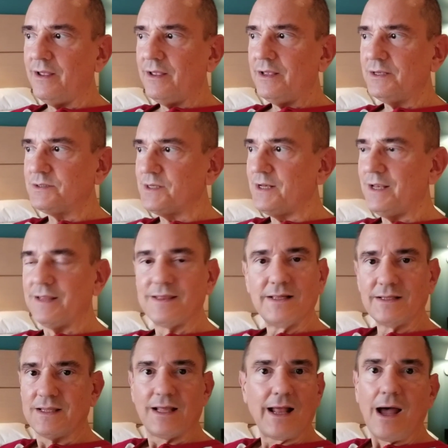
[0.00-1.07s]
is
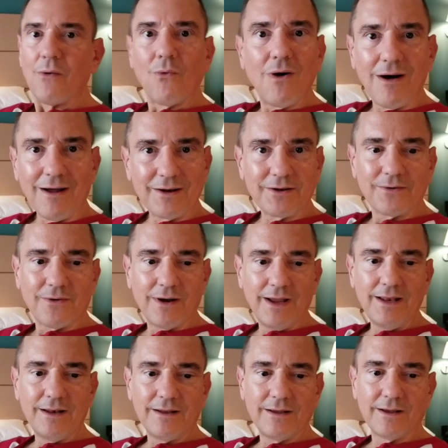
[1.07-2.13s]
anything that I want,
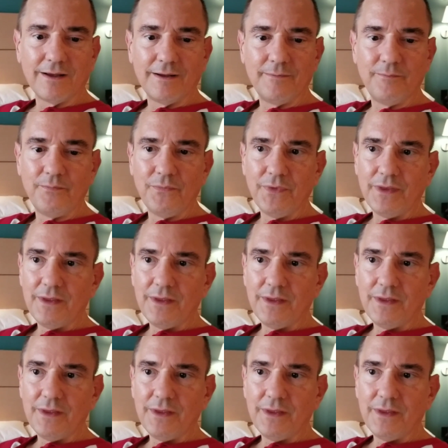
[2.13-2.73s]
right? Um,